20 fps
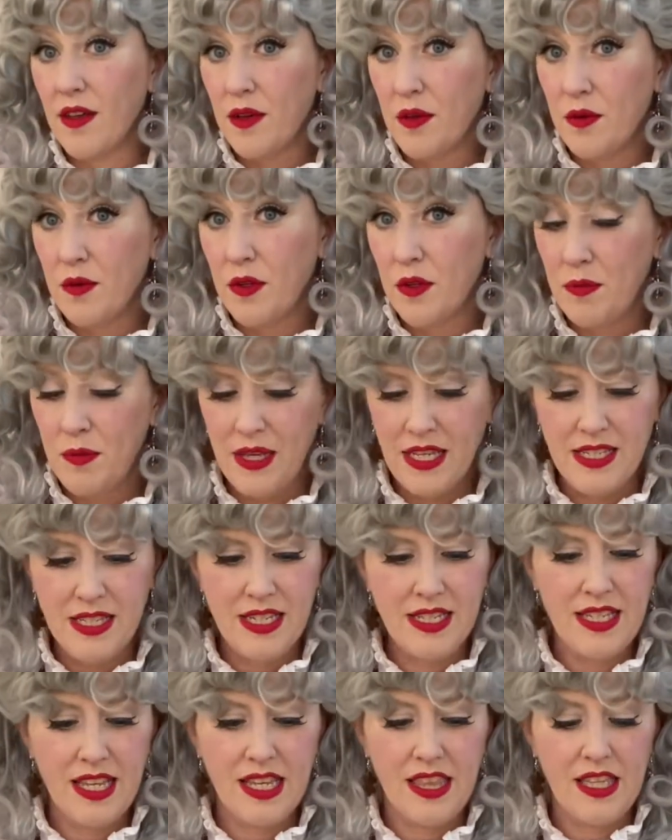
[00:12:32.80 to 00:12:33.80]
With pieces
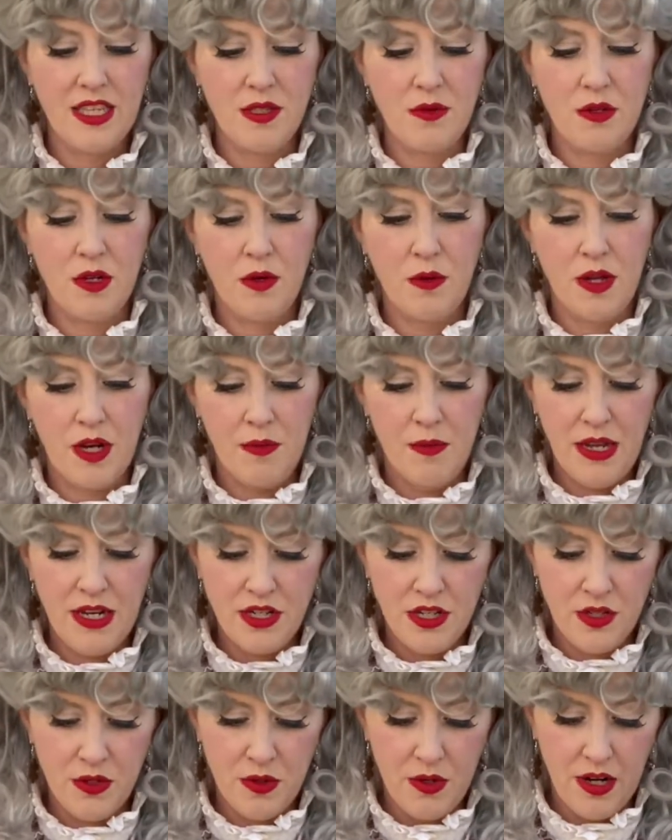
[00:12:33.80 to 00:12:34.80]
like this one, you want to make
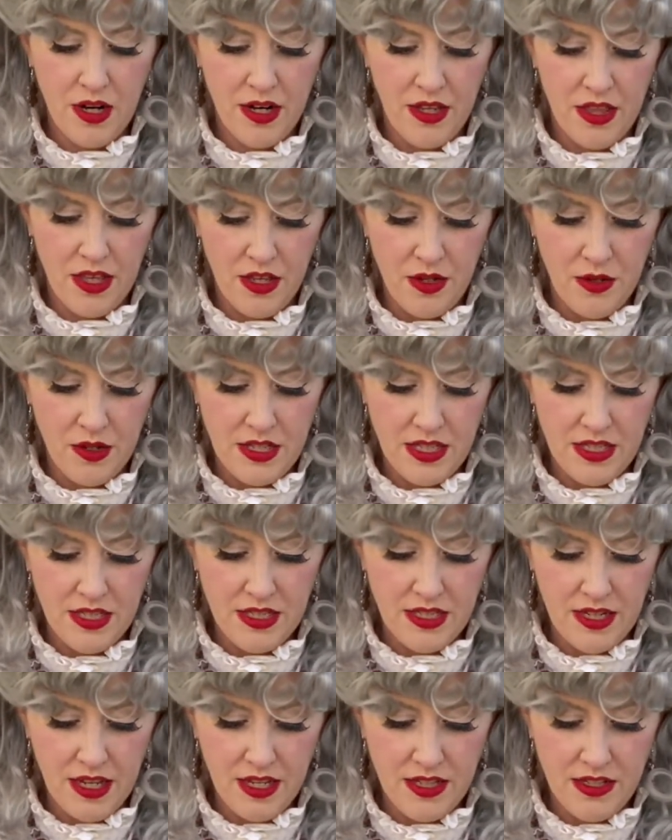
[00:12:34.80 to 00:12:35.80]
sure that your
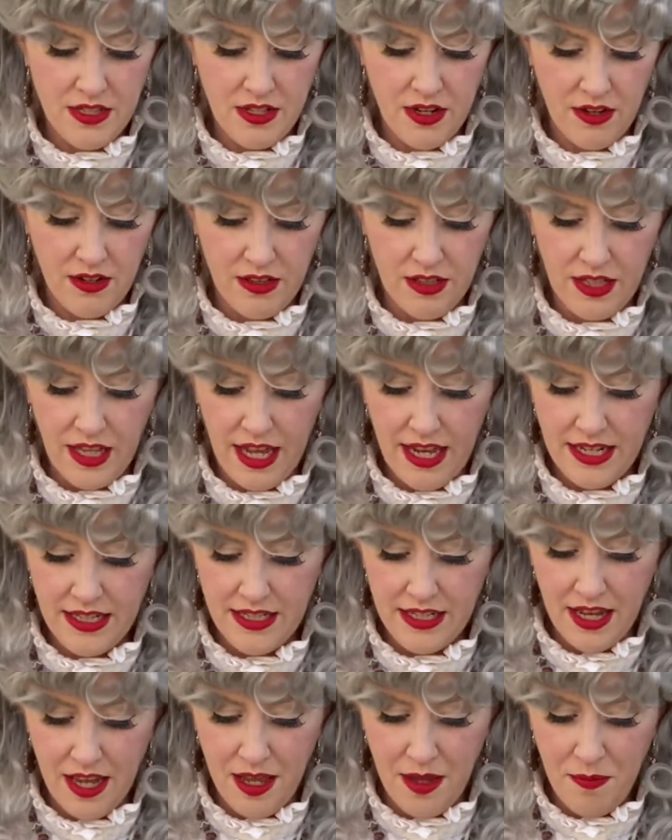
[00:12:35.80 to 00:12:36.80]
studs are lined
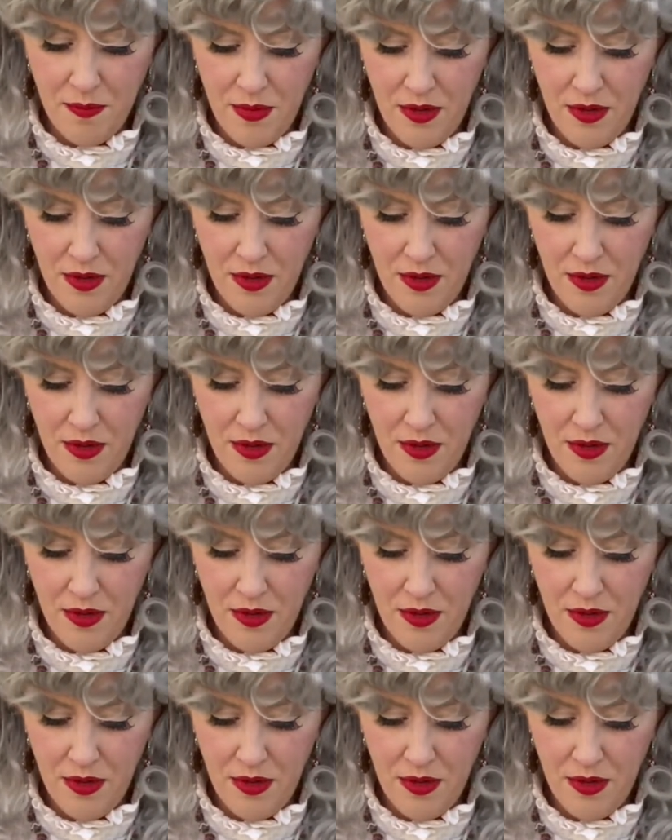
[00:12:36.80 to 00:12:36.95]
up